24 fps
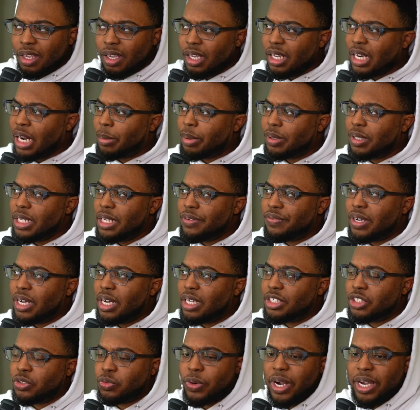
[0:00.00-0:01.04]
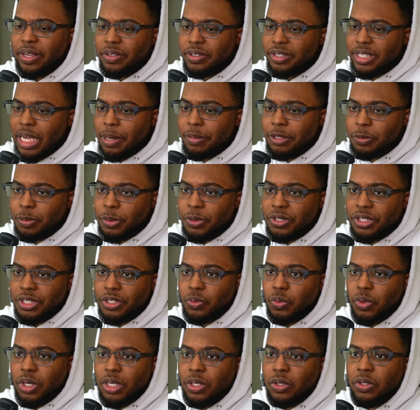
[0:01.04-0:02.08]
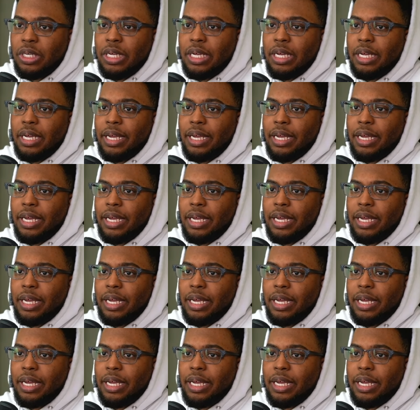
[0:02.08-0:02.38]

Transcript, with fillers: and I believe uh, just regular damage boost as well.